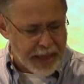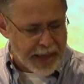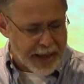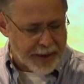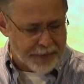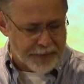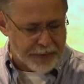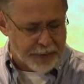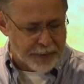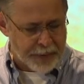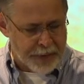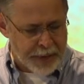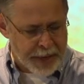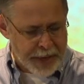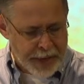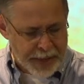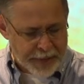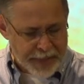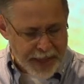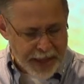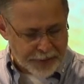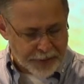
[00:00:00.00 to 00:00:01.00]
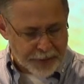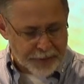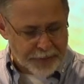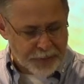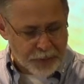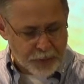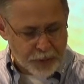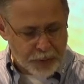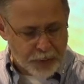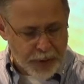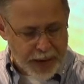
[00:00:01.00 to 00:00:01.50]
after that, the
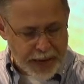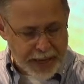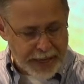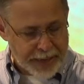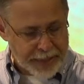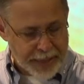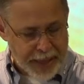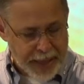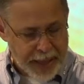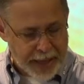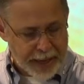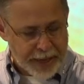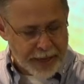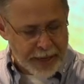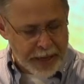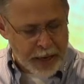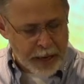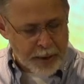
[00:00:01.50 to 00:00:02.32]
full grain in the head.